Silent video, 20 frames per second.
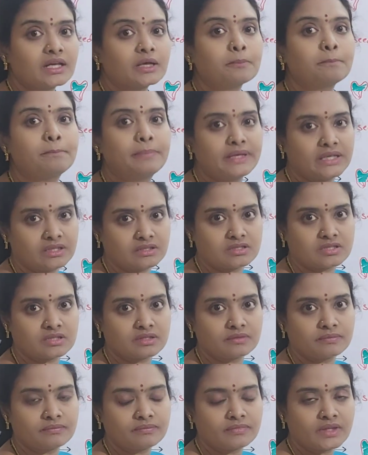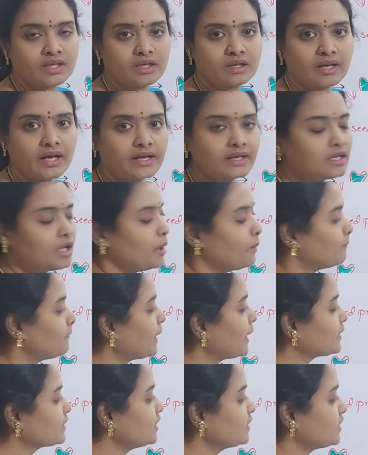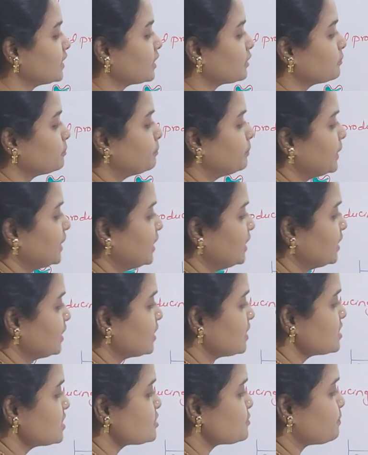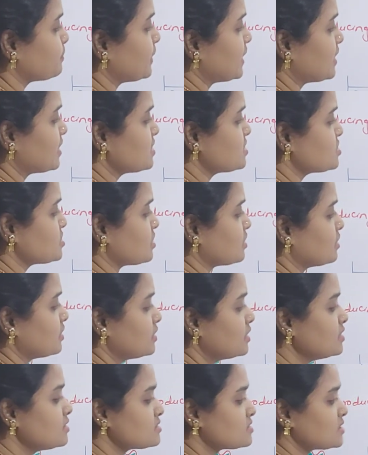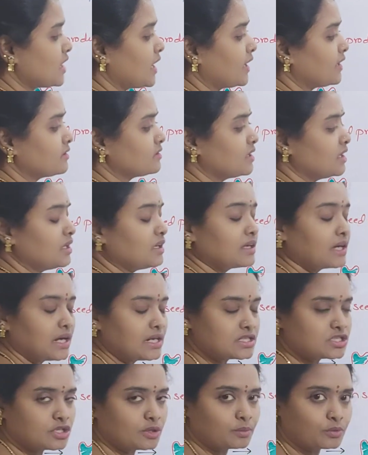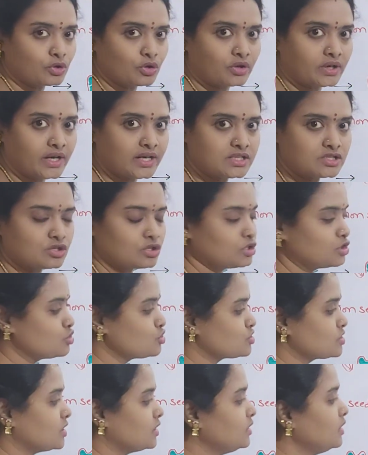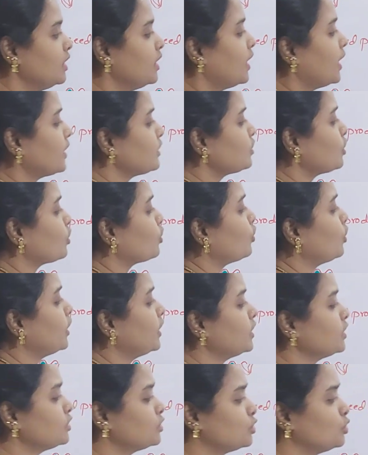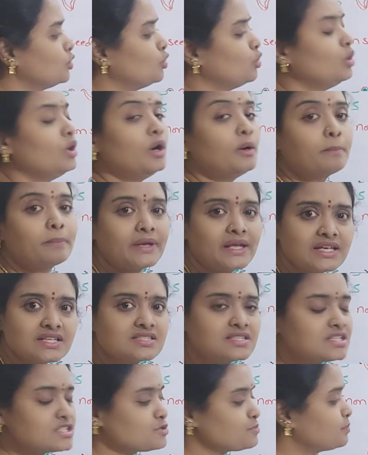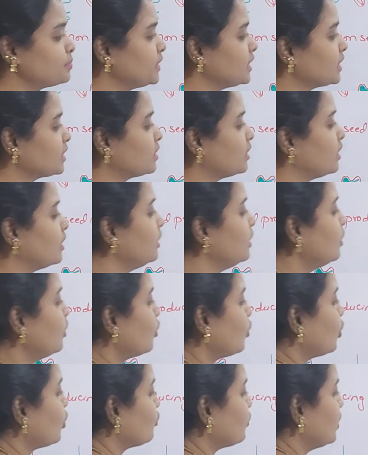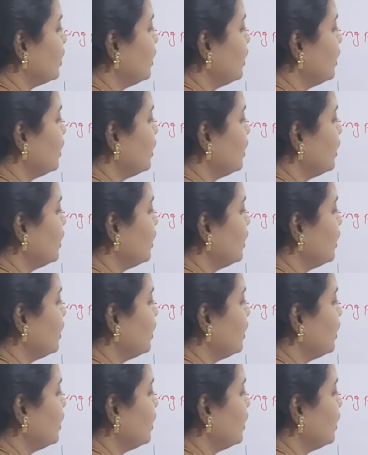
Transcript: bead. Right? Magnetic bead is placed inside the calcium chloride solution and you are going to place this beaker over